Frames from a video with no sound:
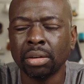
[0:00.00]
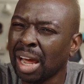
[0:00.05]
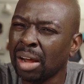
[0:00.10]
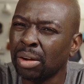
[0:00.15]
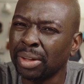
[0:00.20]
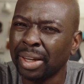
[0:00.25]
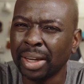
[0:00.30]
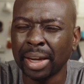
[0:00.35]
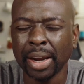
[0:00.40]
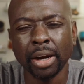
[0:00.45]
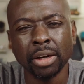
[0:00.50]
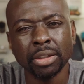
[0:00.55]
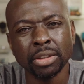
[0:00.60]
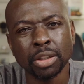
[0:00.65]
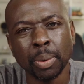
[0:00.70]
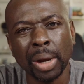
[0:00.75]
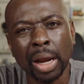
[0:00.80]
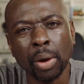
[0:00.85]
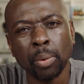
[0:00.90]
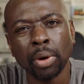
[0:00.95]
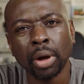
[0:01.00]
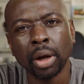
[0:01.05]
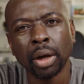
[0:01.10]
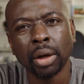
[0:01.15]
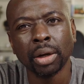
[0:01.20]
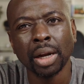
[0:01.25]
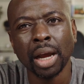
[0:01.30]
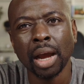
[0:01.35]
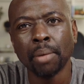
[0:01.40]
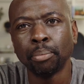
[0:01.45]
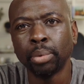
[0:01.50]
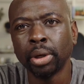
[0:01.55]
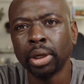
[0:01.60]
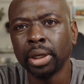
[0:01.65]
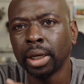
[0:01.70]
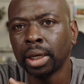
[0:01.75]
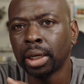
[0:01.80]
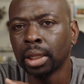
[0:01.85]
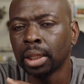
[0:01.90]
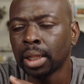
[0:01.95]
I don't think care is the right word. I'm
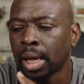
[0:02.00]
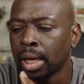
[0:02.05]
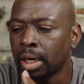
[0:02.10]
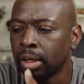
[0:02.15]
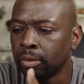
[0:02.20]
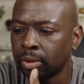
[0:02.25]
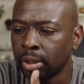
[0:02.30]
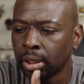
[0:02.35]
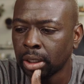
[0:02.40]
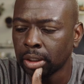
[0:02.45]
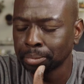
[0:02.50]
putting a lot of